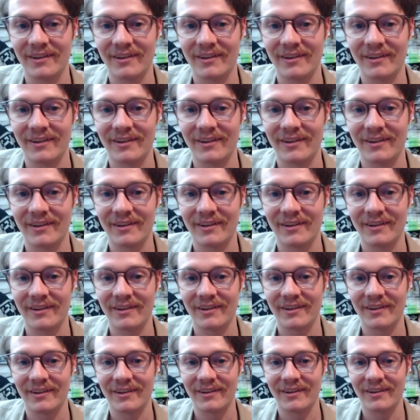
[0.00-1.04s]
Feel
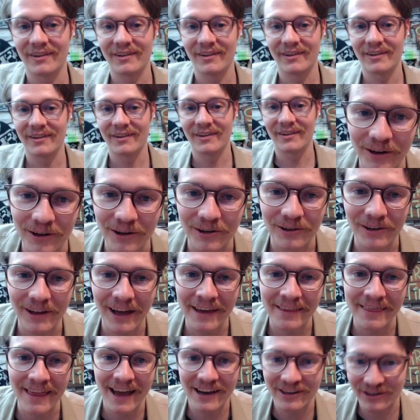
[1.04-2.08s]
free, if you get an article
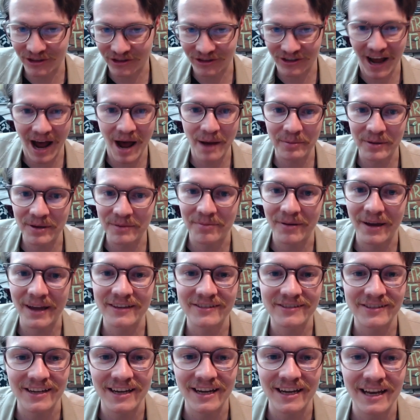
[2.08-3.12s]
like that, just copy and
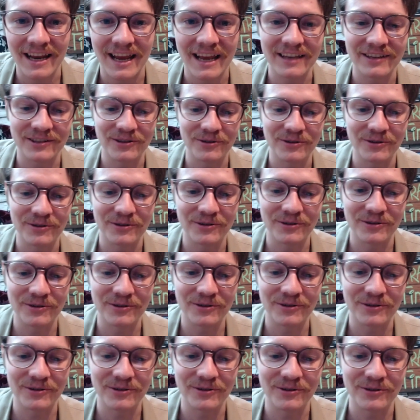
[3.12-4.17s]
paste it, and you can
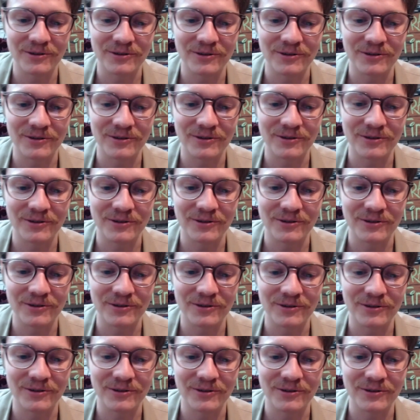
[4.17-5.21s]
send it to our
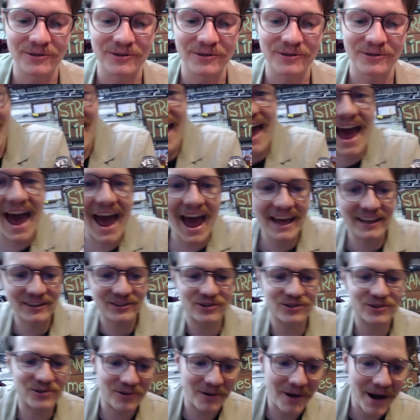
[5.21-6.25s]
email at
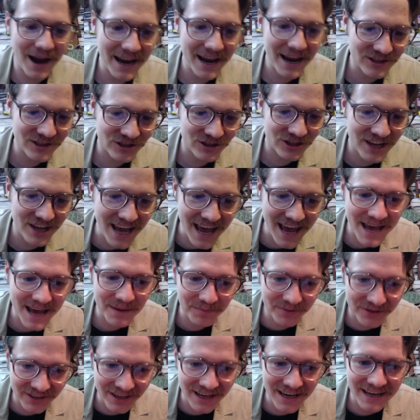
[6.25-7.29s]
Strange
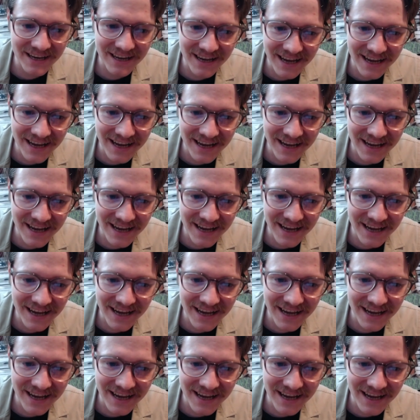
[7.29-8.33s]
Tips Indeed. Now
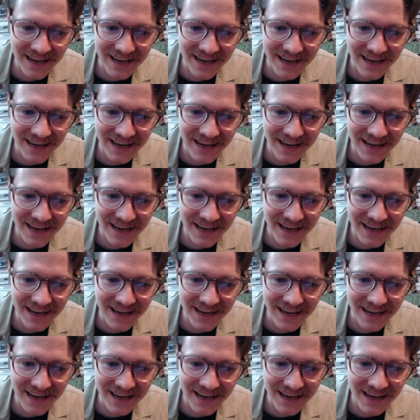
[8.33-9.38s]
that is
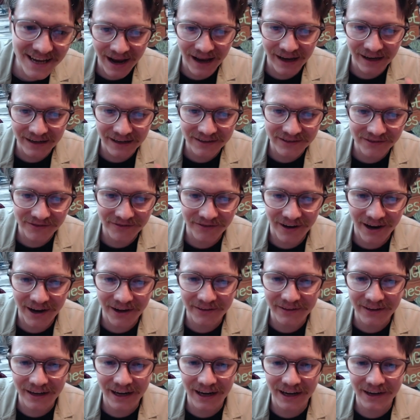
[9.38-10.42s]
a
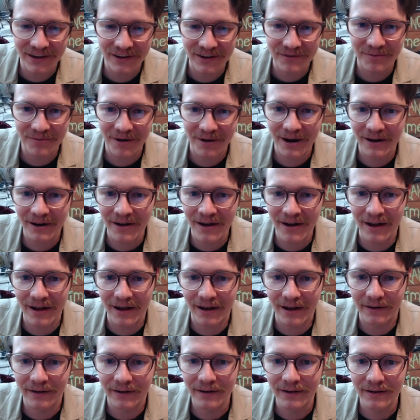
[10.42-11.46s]
file that I could have brought
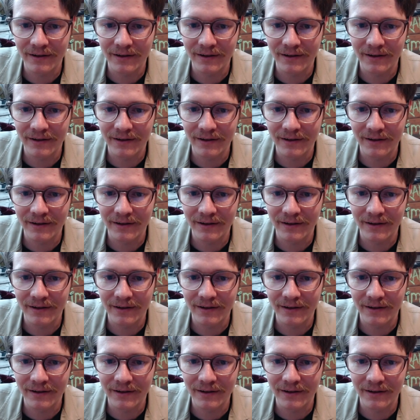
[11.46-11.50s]
on.